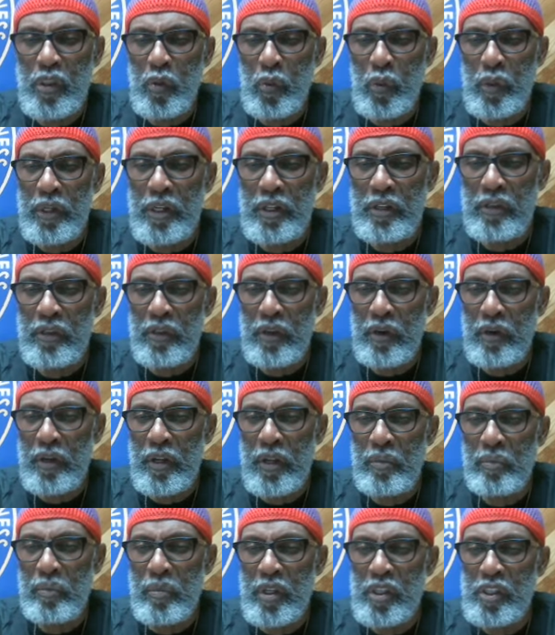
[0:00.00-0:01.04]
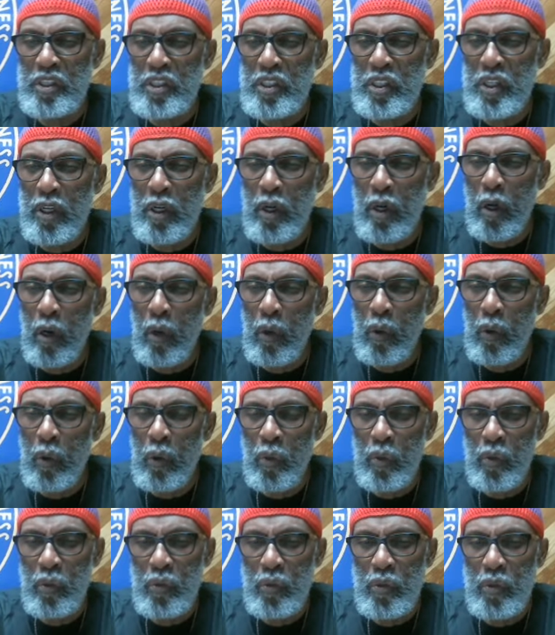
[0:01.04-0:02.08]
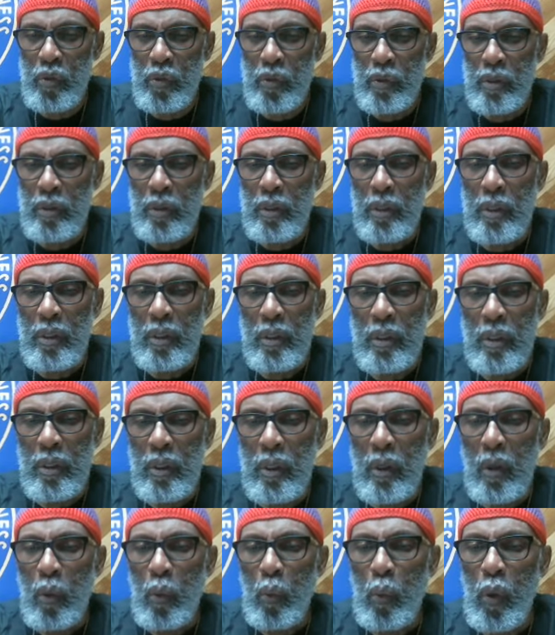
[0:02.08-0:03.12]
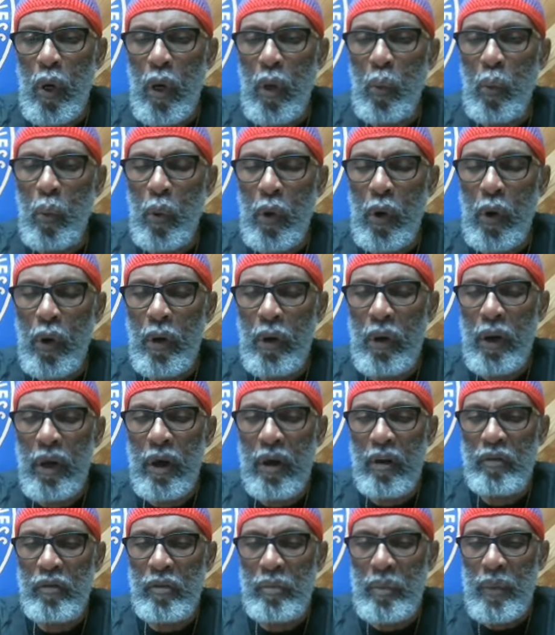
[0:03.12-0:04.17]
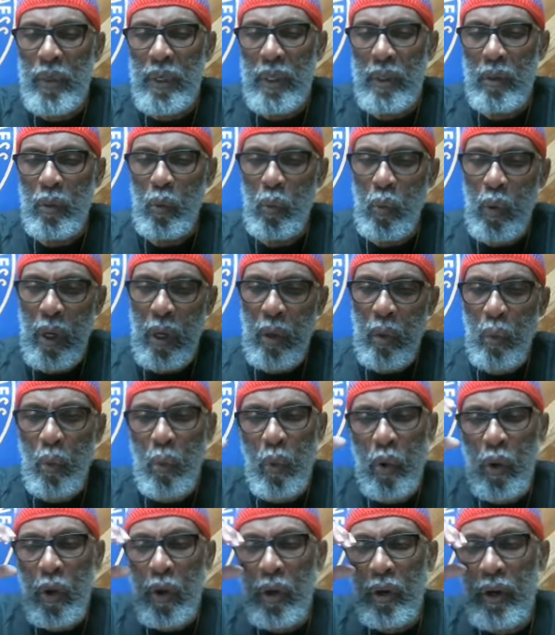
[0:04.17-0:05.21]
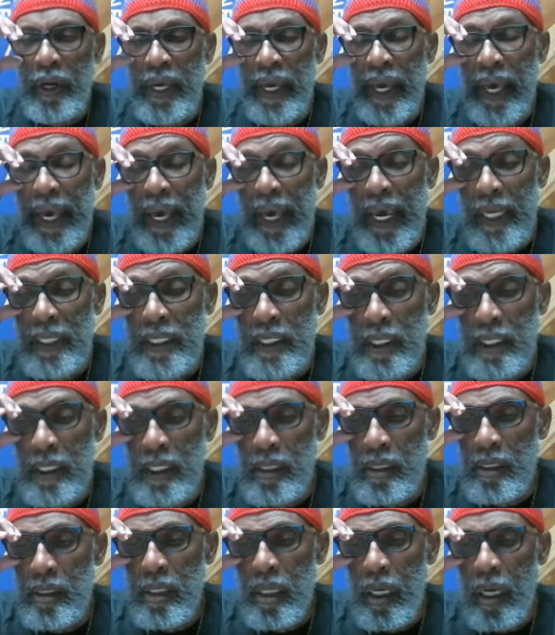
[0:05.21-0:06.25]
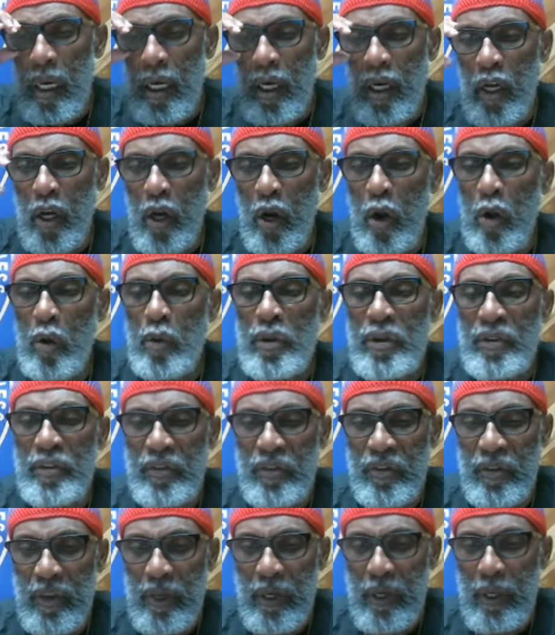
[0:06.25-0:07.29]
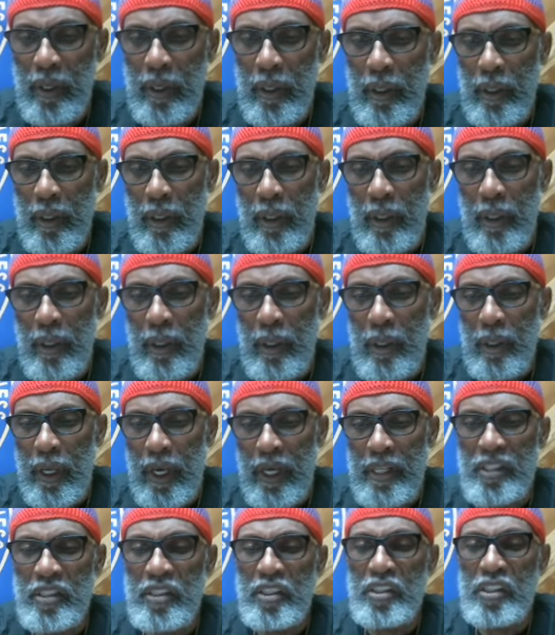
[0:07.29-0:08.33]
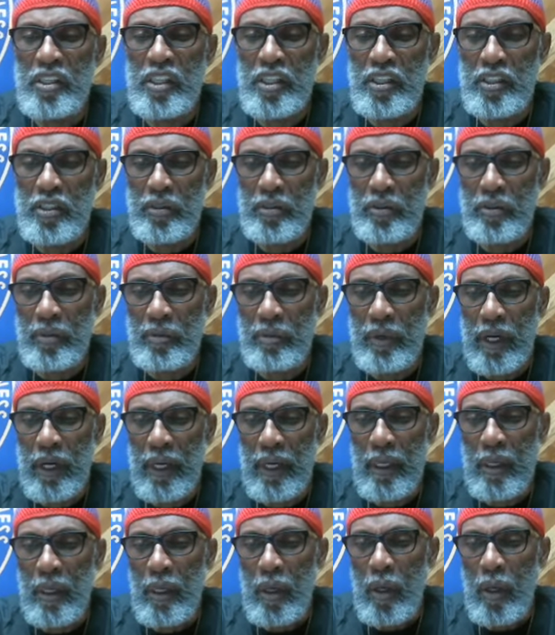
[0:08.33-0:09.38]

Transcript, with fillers: 2030 Mission Goals. One world government. One world cashless currency. That's the digital, right?